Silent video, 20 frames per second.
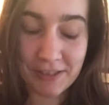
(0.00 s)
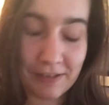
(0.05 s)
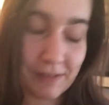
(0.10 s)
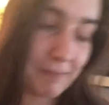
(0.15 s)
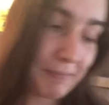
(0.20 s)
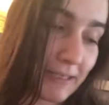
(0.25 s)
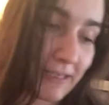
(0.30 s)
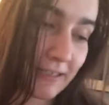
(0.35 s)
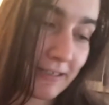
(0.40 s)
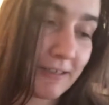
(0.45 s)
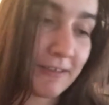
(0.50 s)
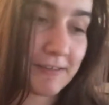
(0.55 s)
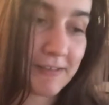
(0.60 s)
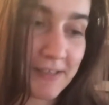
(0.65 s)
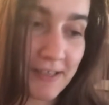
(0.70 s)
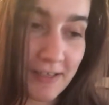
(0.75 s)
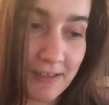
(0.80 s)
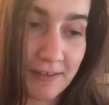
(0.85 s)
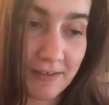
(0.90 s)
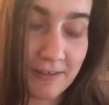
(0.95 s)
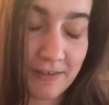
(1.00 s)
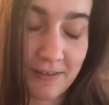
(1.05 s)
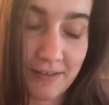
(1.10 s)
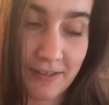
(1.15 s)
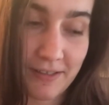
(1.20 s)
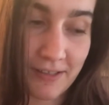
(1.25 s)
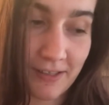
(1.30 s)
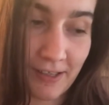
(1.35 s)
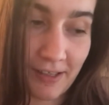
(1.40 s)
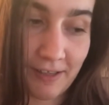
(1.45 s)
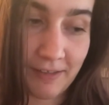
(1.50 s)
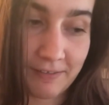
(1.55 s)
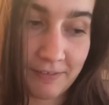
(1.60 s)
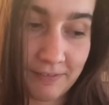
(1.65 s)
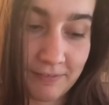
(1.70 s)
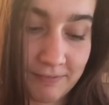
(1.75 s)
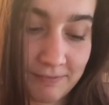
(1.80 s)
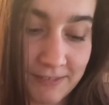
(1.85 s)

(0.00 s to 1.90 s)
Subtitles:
about how tired and